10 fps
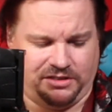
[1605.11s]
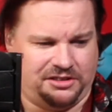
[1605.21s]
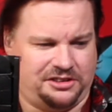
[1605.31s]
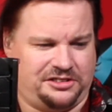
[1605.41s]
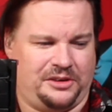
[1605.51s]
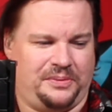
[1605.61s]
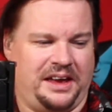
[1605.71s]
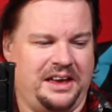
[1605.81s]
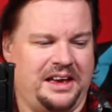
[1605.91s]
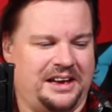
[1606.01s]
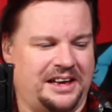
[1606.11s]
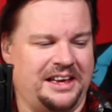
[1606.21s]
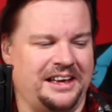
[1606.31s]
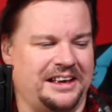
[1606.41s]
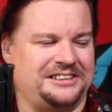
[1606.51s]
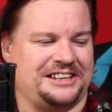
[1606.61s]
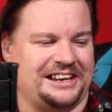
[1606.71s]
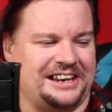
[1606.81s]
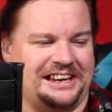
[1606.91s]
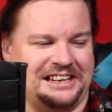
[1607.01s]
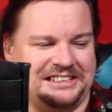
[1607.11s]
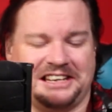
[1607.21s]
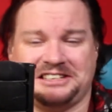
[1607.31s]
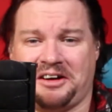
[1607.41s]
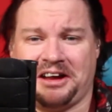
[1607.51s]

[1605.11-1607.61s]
to stop it. Shalini says, hi,